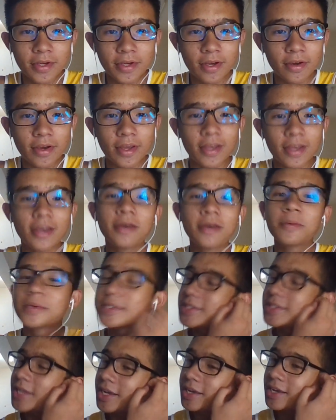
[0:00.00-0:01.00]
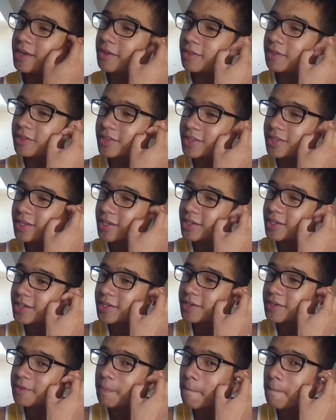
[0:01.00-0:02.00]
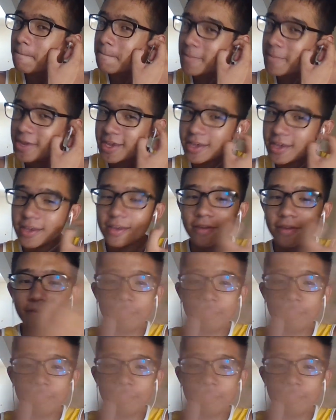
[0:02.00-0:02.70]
Okay, it was like a me.